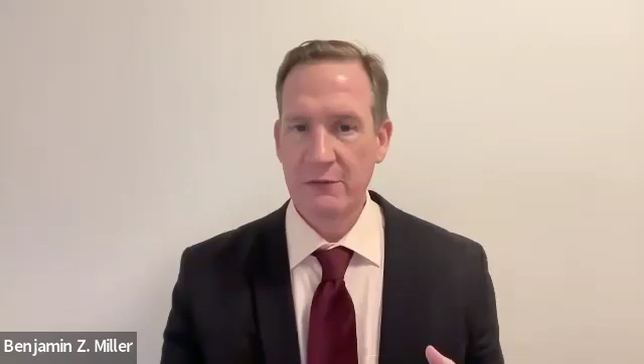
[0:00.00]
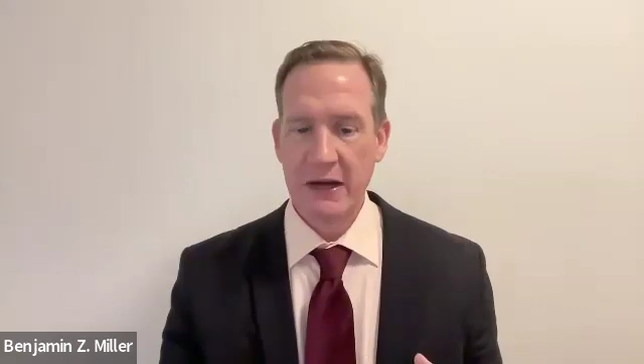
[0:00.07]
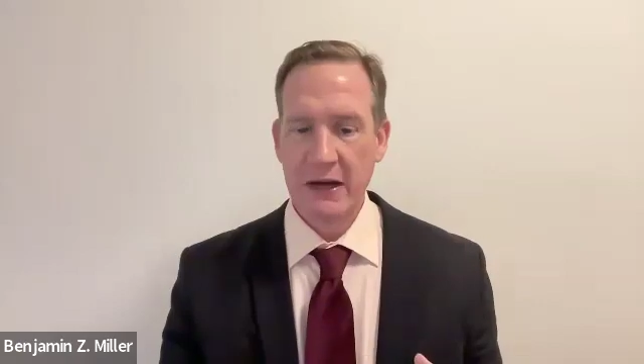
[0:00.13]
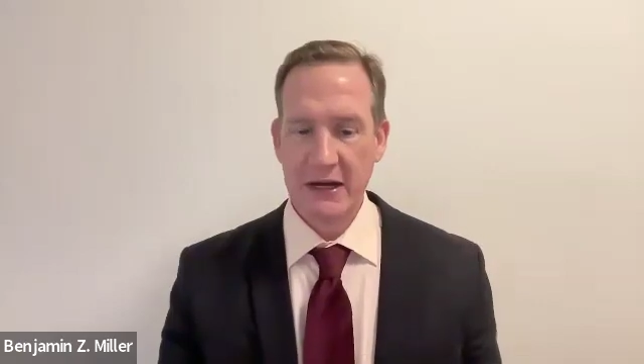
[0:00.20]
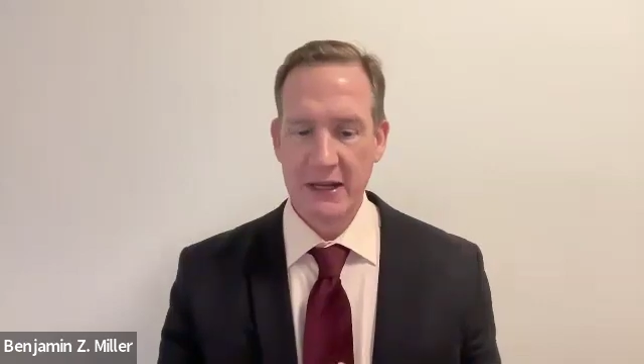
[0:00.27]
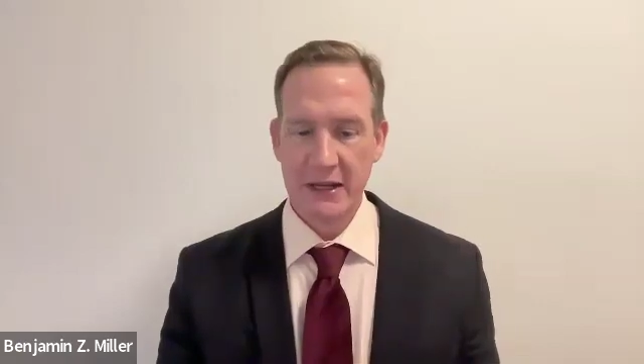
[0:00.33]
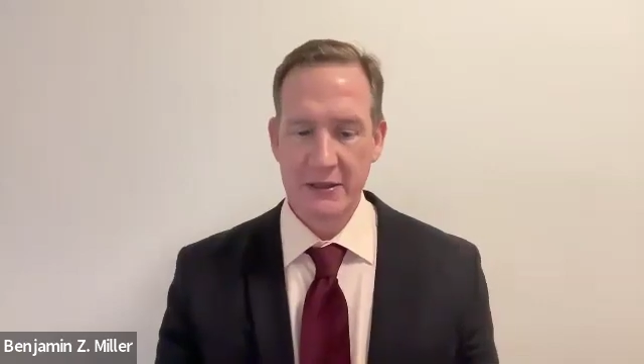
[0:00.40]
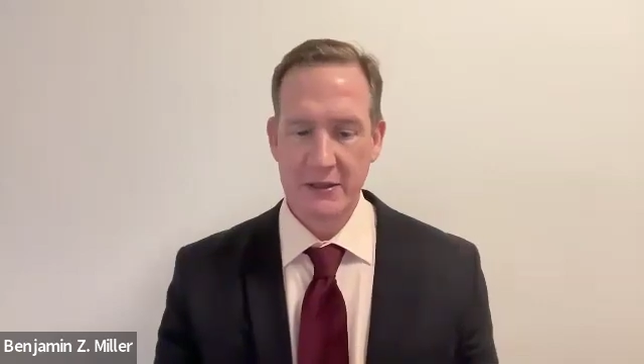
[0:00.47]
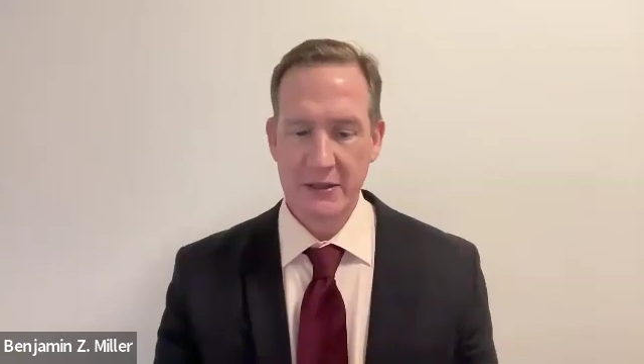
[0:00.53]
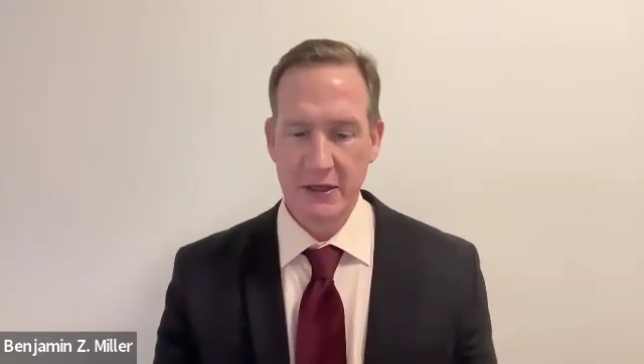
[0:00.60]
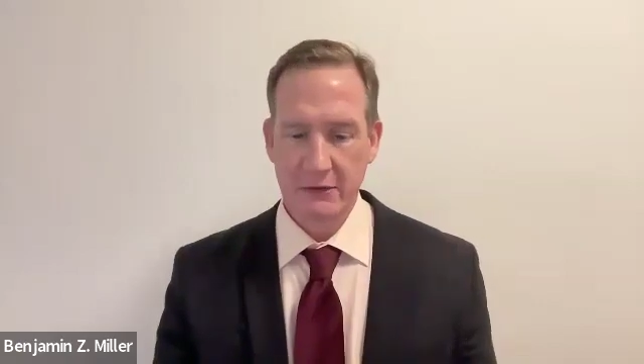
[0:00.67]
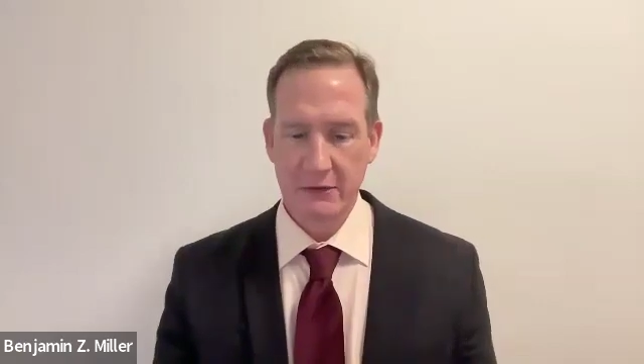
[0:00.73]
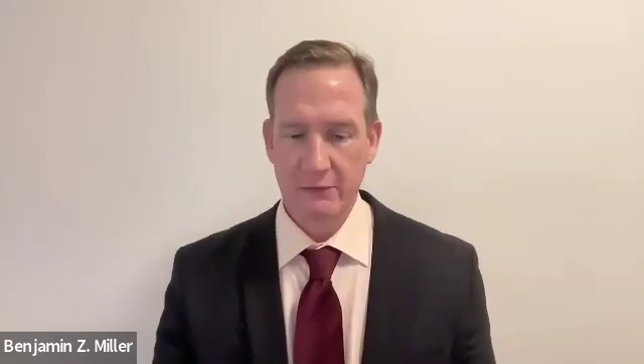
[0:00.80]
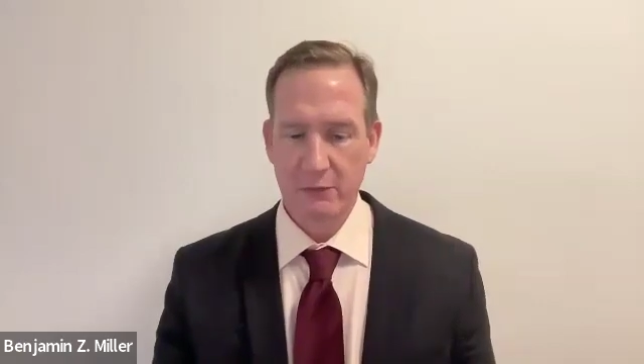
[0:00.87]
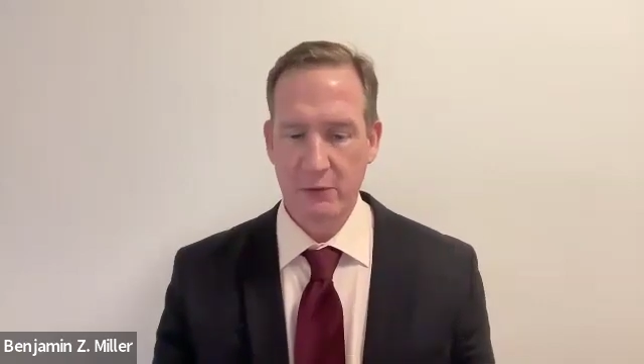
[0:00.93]

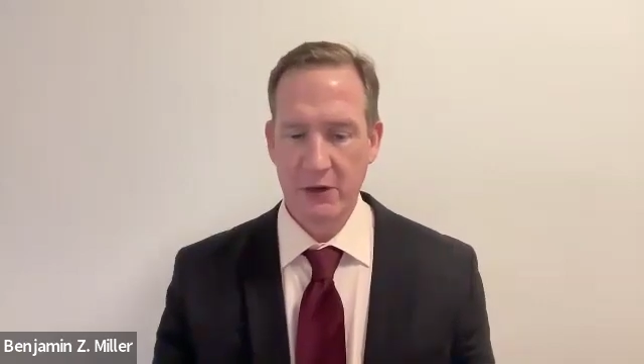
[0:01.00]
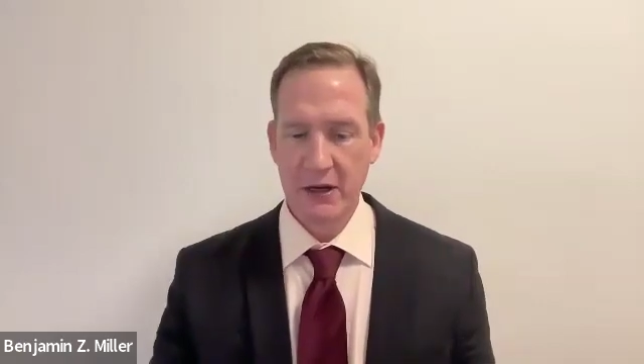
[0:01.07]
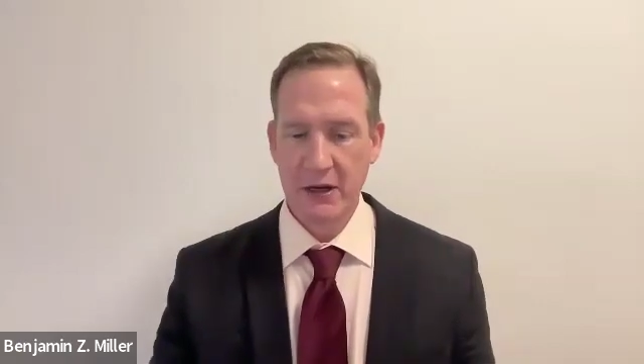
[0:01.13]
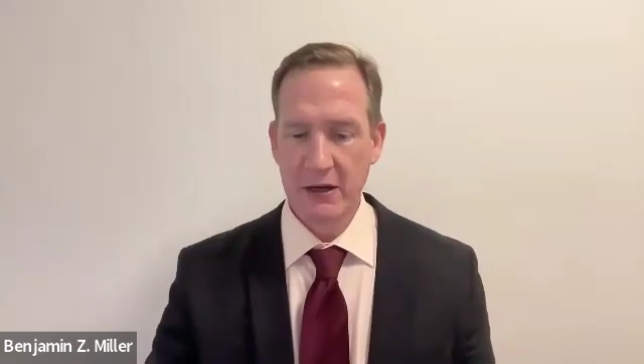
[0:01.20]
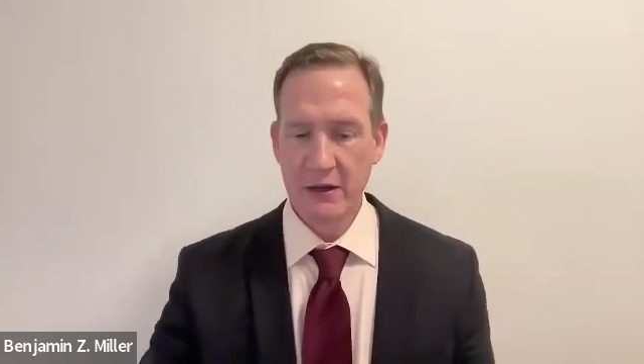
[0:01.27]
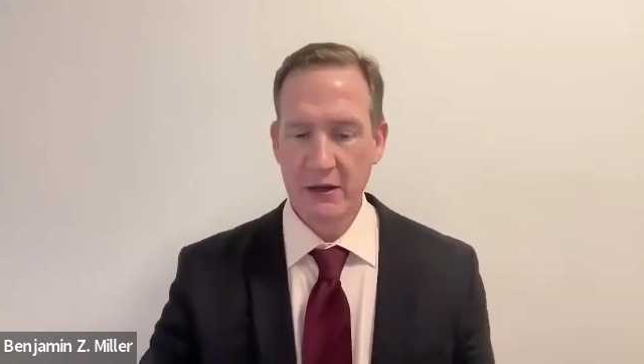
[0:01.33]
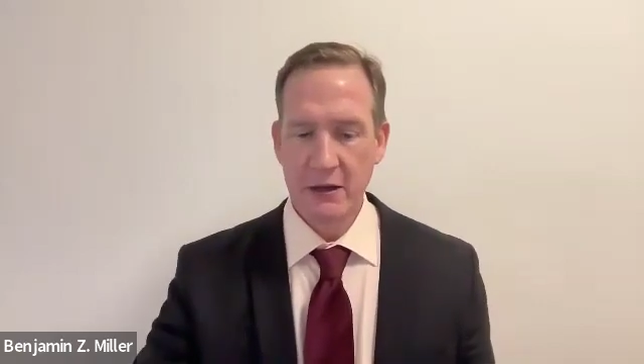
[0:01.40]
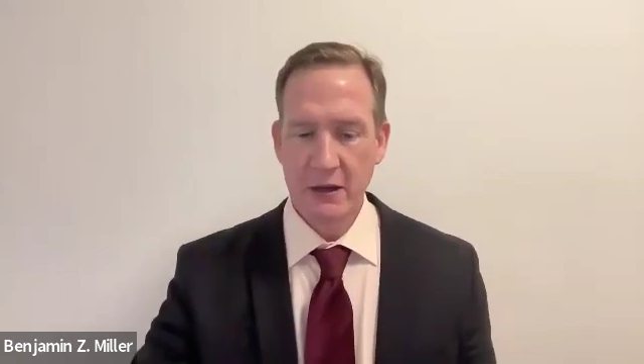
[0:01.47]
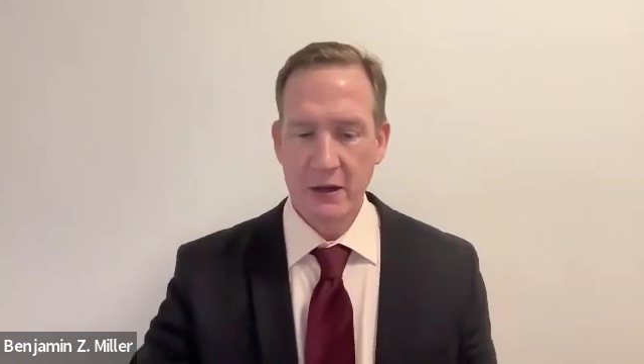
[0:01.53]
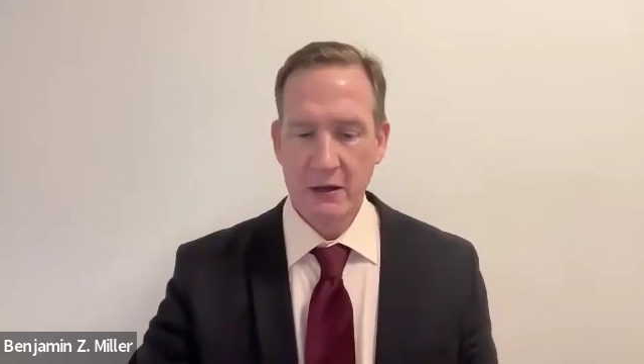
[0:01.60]
financing for a